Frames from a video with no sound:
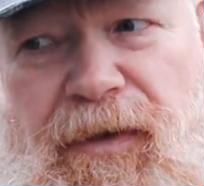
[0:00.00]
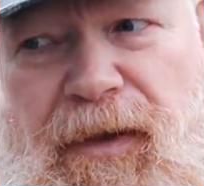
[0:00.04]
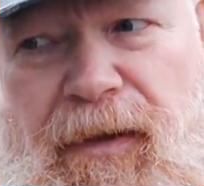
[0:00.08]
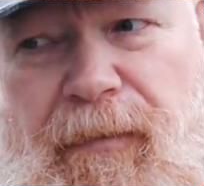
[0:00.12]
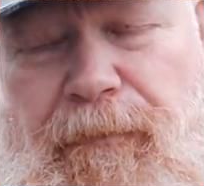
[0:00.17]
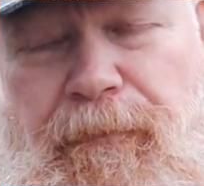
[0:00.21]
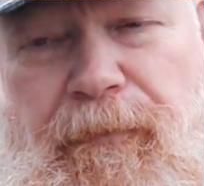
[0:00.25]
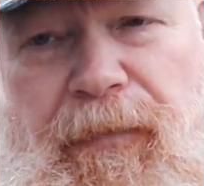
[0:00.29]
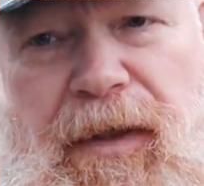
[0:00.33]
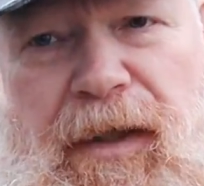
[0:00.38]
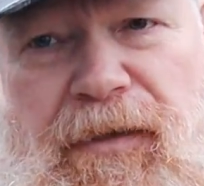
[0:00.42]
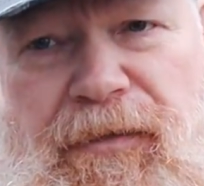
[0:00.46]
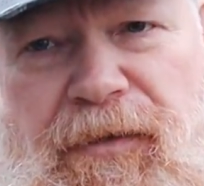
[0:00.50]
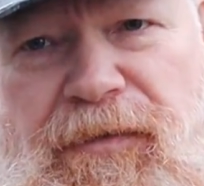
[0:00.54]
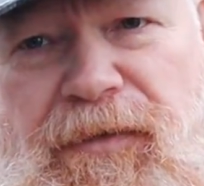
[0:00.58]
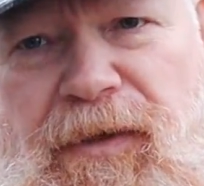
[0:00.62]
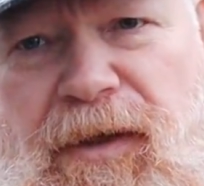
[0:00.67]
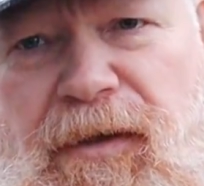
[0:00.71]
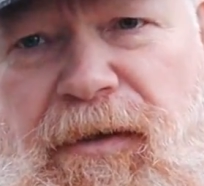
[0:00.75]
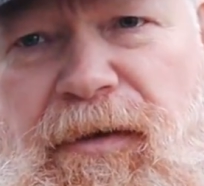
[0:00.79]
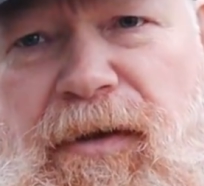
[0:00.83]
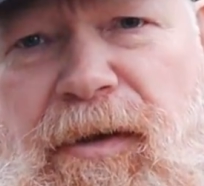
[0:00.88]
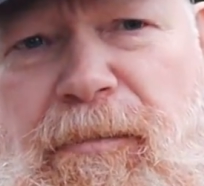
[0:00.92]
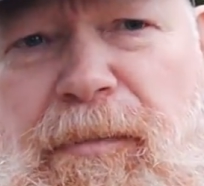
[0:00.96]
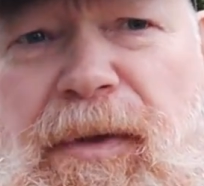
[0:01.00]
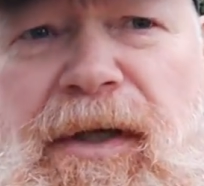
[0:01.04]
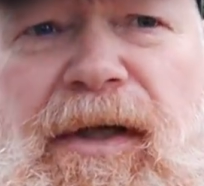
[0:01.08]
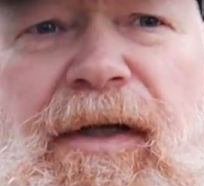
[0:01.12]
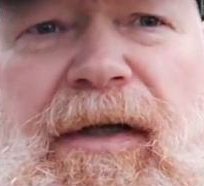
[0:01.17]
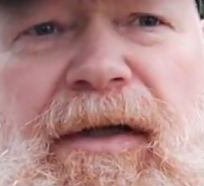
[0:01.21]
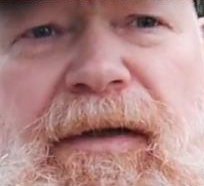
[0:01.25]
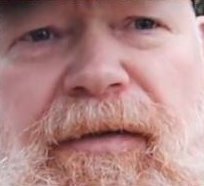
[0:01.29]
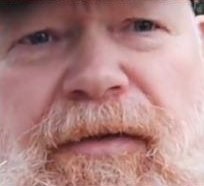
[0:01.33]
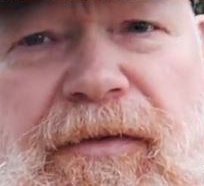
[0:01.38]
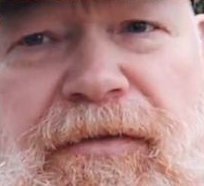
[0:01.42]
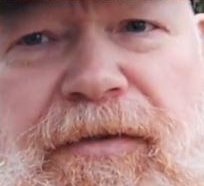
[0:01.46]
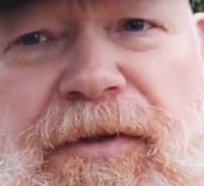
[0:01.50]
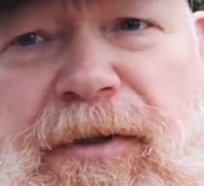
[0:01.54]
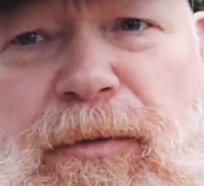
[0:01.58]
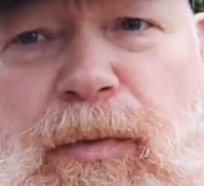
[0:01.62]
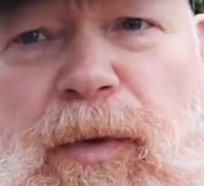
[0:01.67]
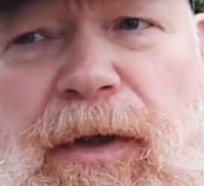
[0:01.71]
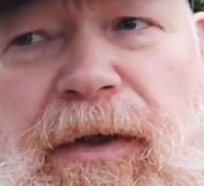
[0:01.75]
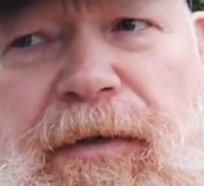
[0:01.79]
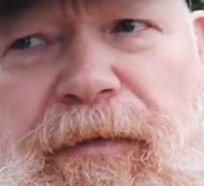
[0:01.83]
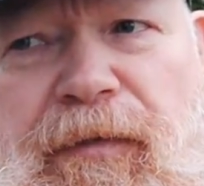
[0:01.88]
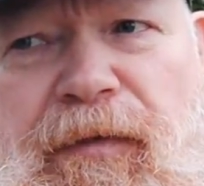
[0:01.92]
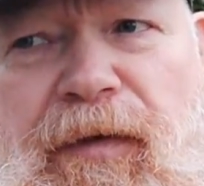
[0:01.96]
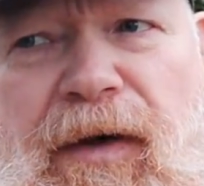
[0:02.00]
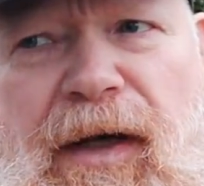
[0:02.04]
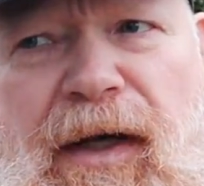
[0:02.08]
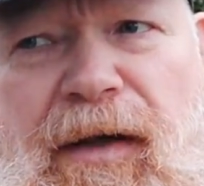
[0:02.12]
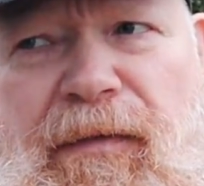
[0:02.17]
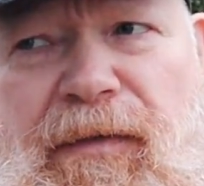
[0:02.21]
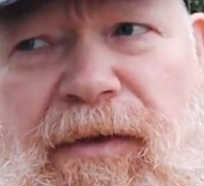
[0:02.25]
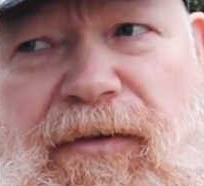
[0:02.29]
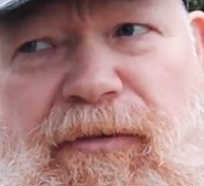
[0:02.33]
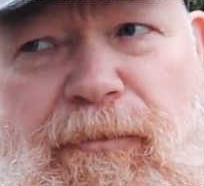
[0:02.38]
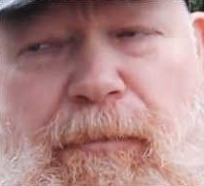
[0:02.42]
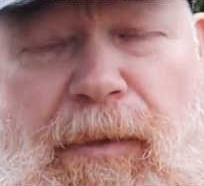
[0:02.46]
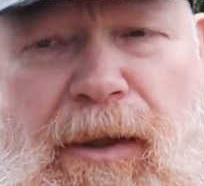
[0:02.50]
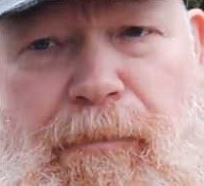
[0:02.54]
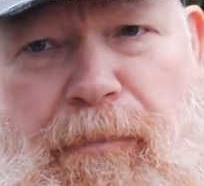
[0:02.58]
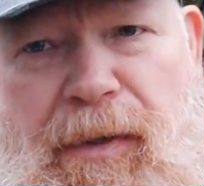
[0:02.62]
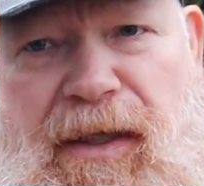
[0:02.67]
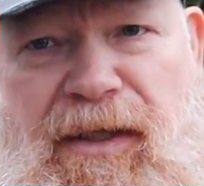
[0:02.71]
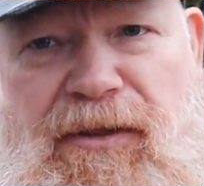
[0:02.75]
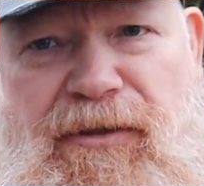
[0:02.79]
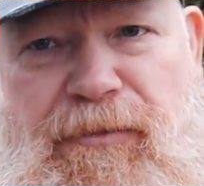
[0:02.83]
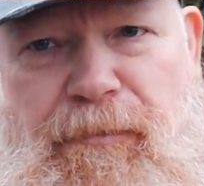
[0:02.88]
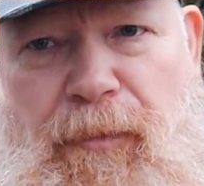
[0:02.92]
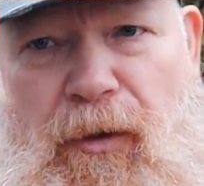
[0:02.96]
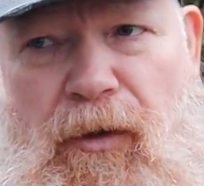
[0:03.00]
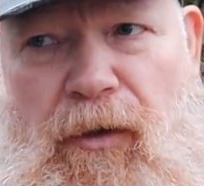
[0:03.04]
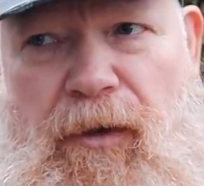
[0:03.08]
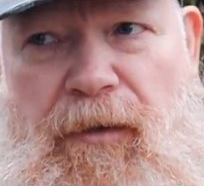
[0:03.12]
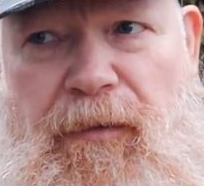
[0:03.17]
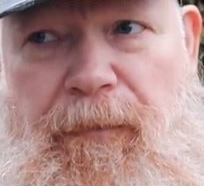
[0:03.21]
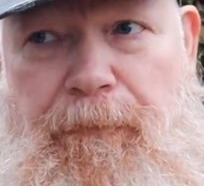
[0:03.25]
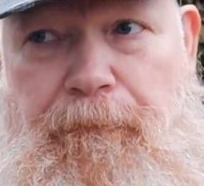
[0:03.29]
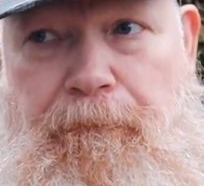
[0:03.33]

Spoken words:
then. As I said in the beginning, the T28 is my benchmark.